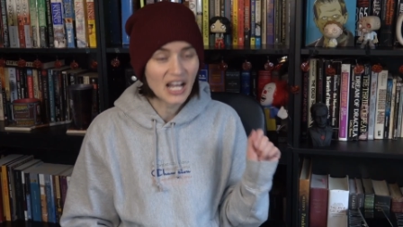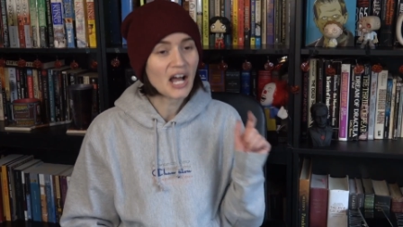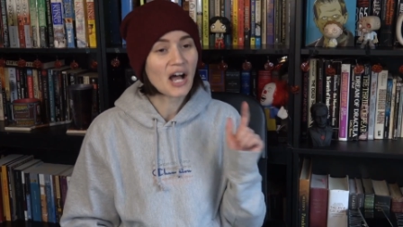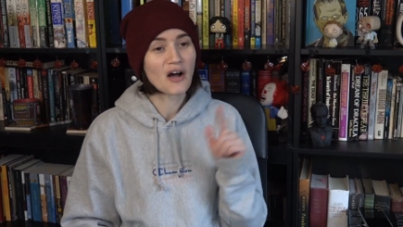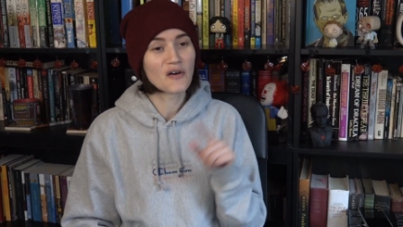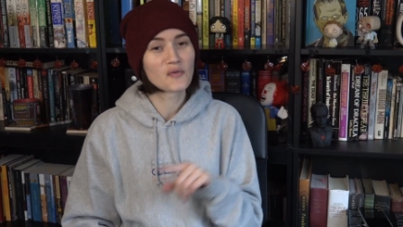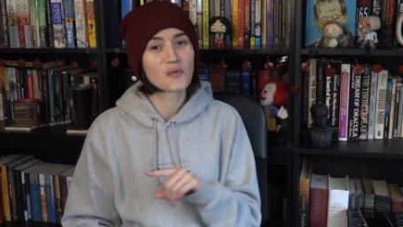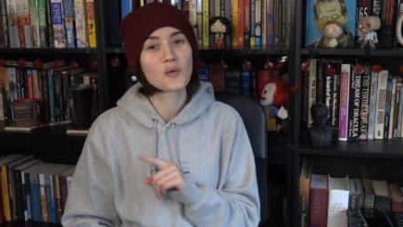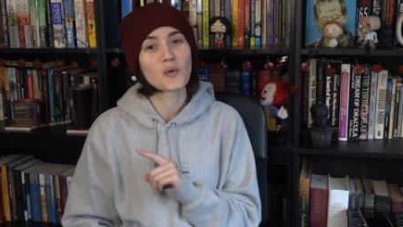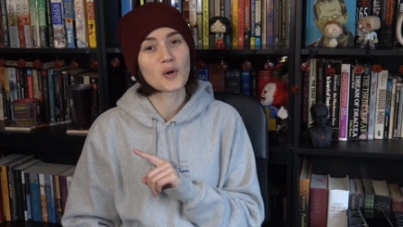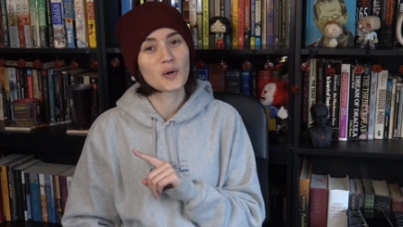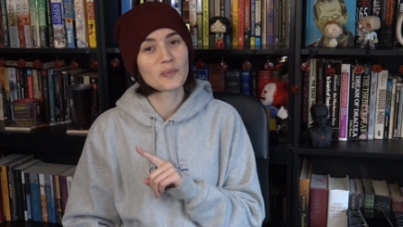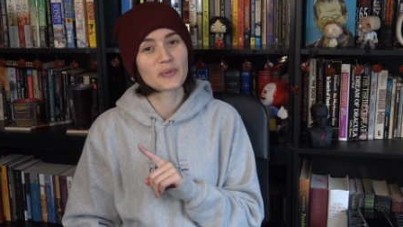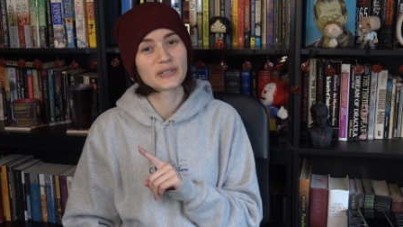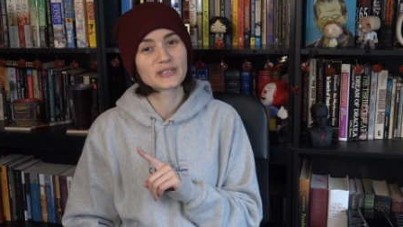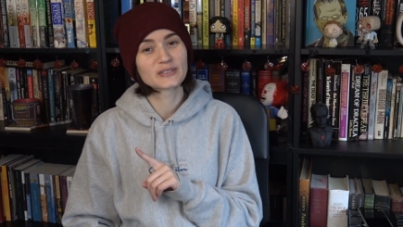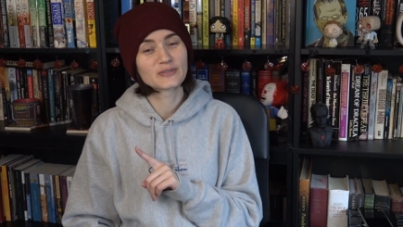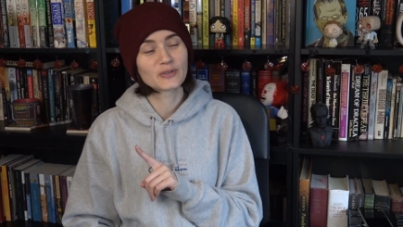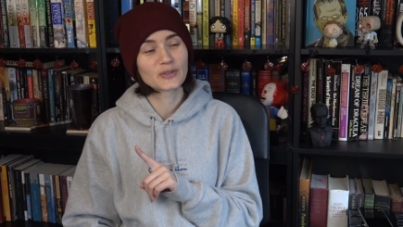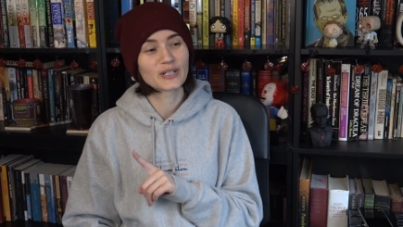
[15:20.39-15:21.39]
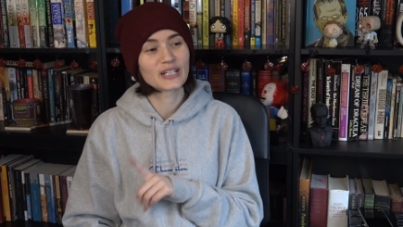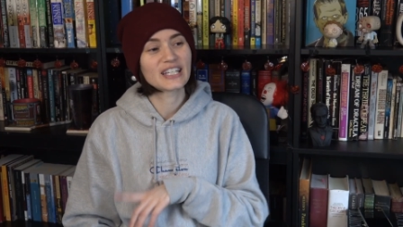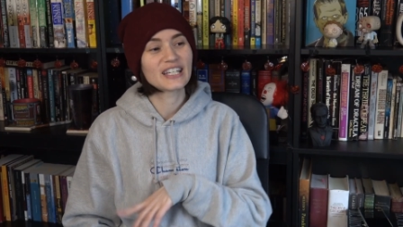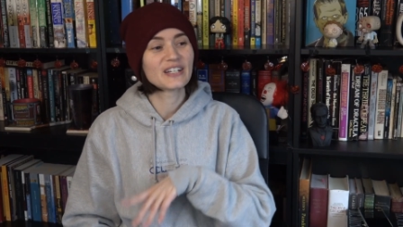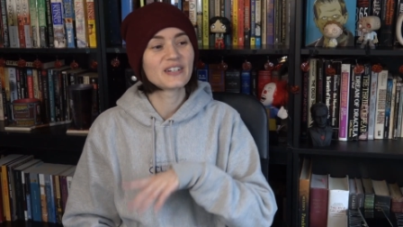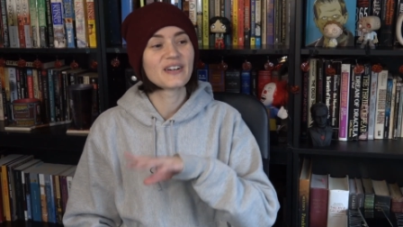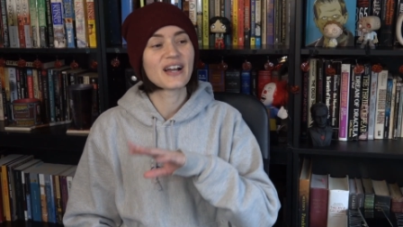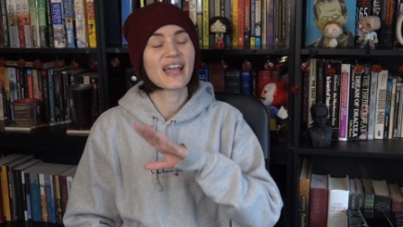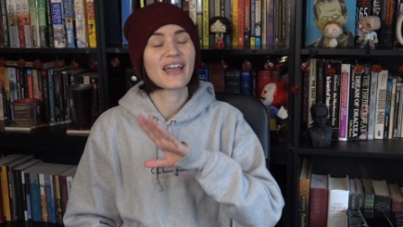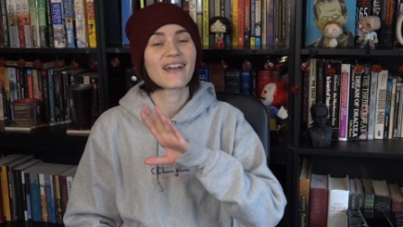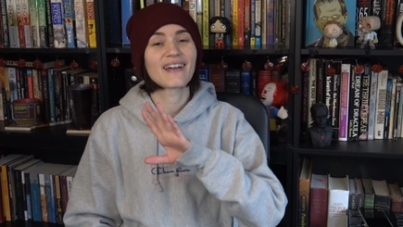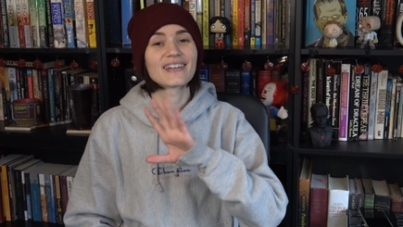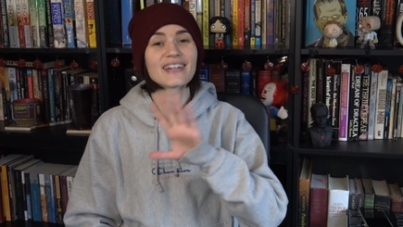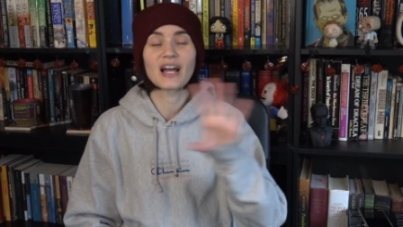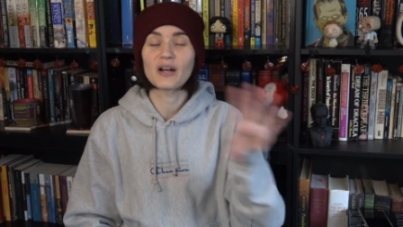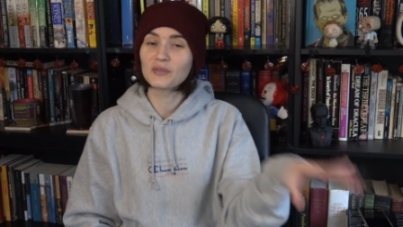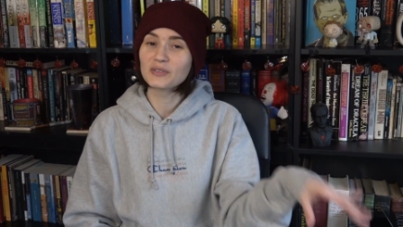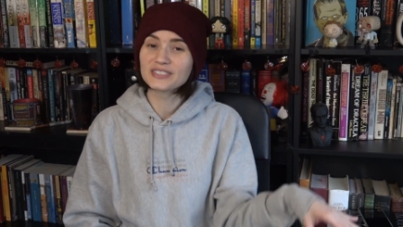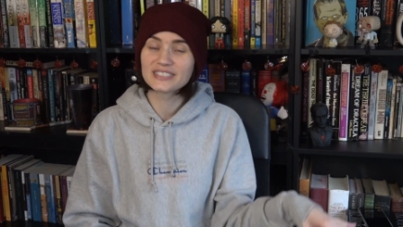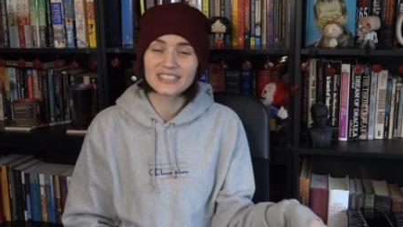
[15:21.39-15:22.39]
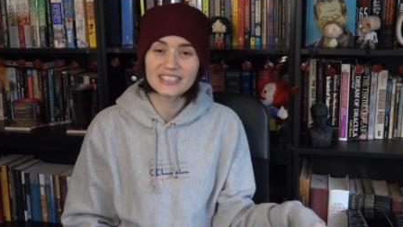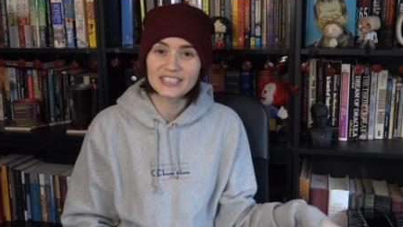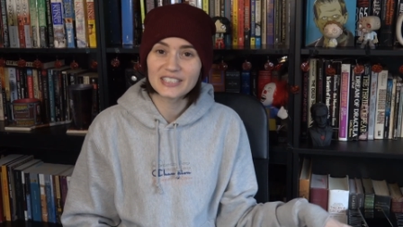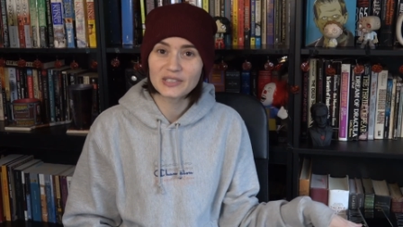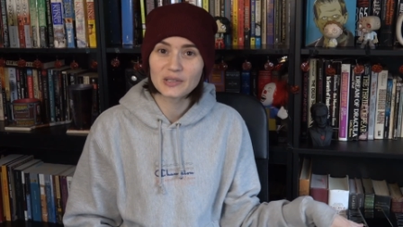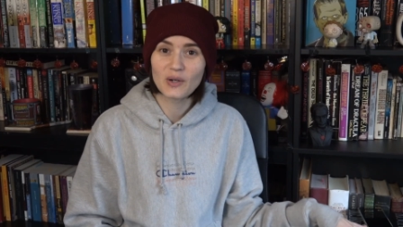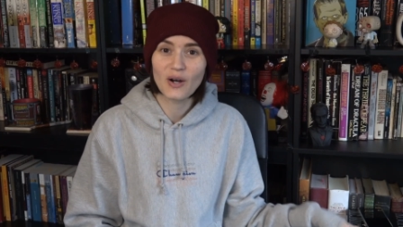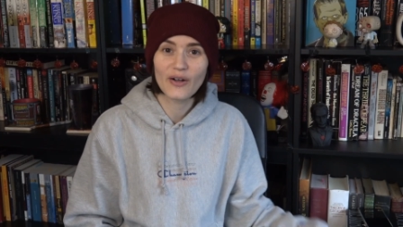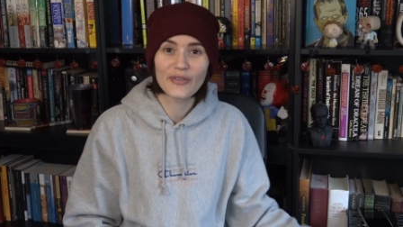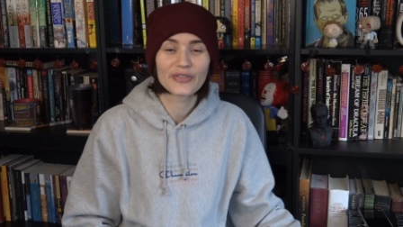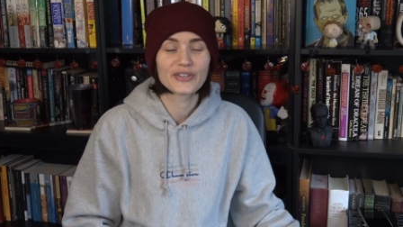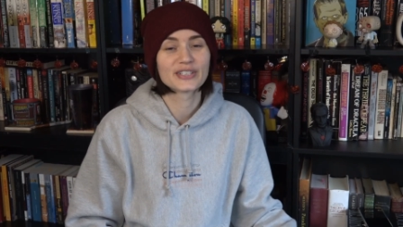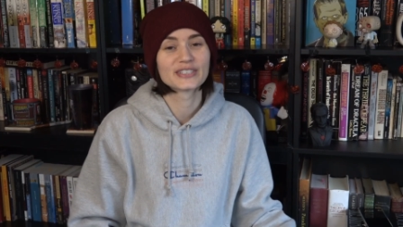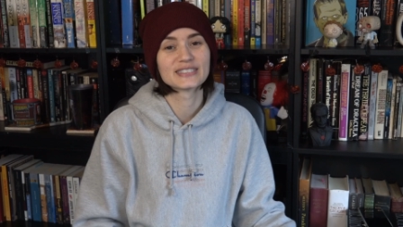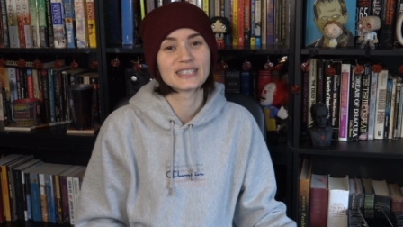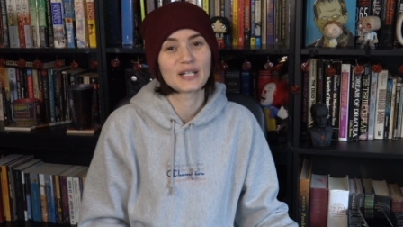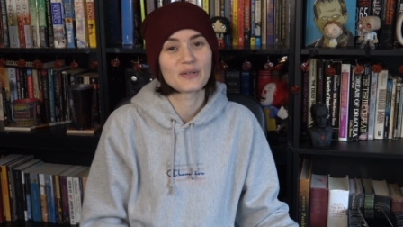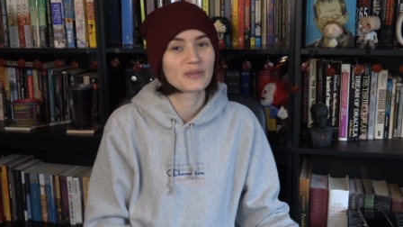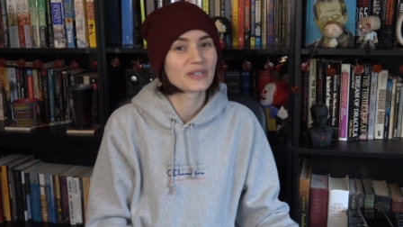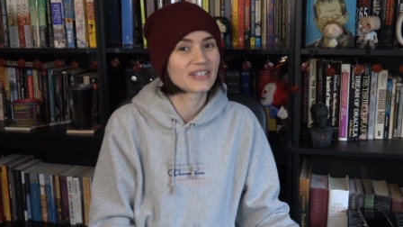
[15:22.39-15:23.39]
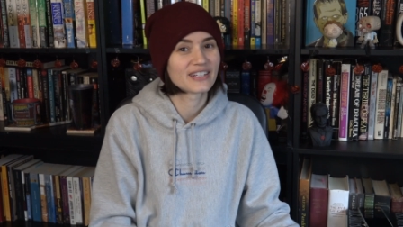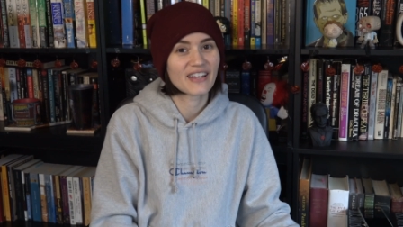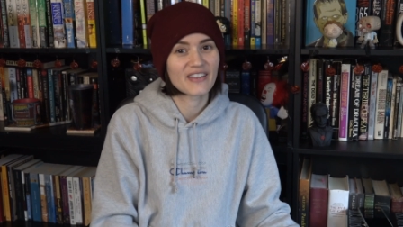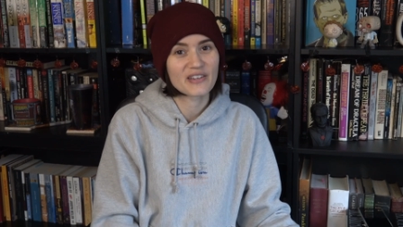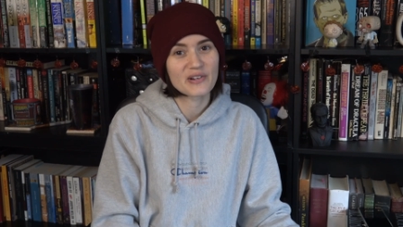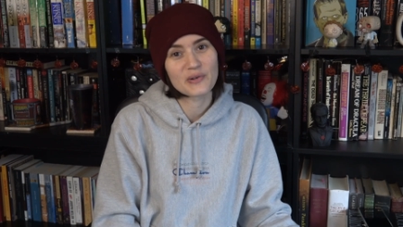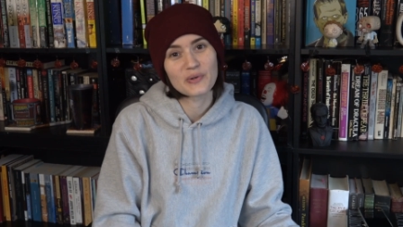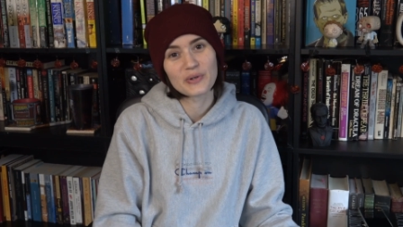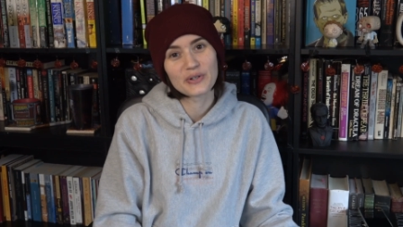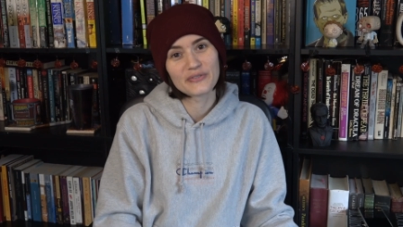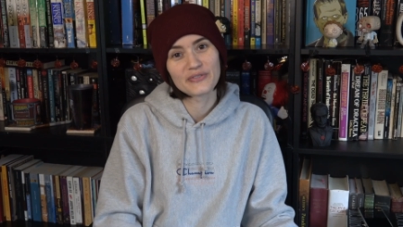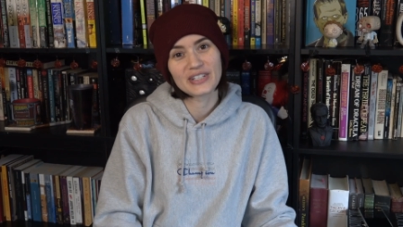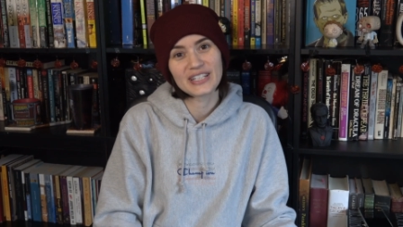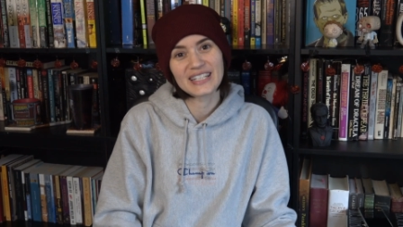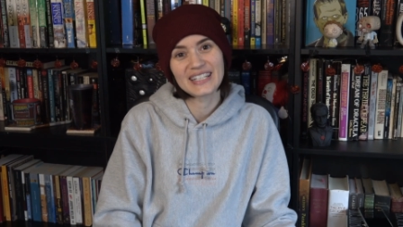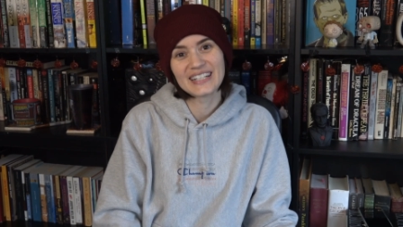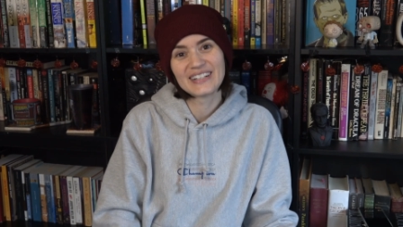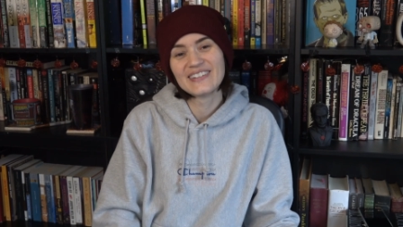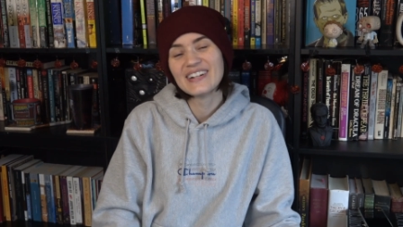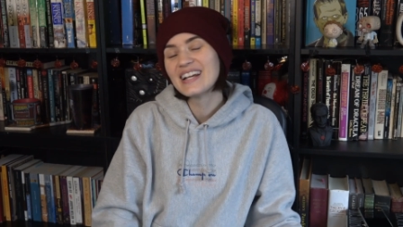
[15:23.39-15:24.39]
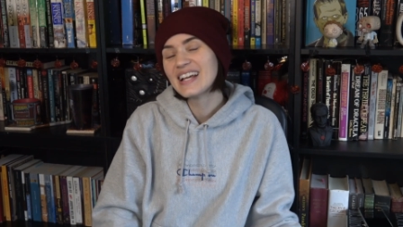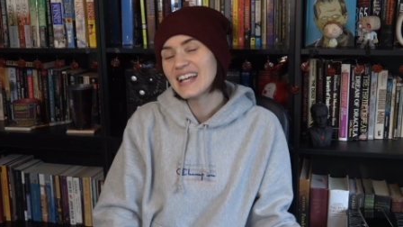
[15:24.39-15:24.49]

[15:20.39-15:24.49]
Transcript: of horror books for you, and I will see you on Thursday with another horror video.